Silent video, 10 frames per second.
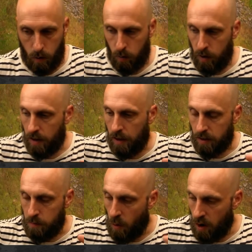
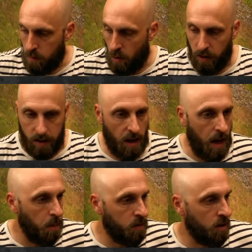realizing more and more that he's
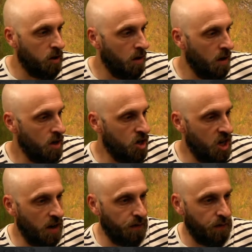able to
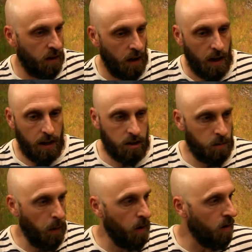shift his
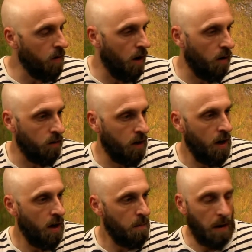spirit around
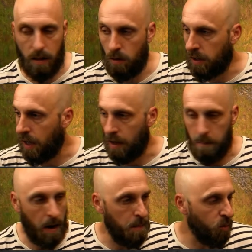by looking,
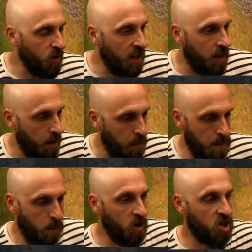by breathing, by
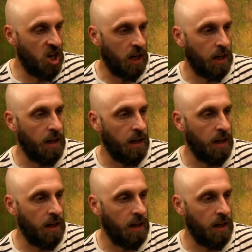pushing.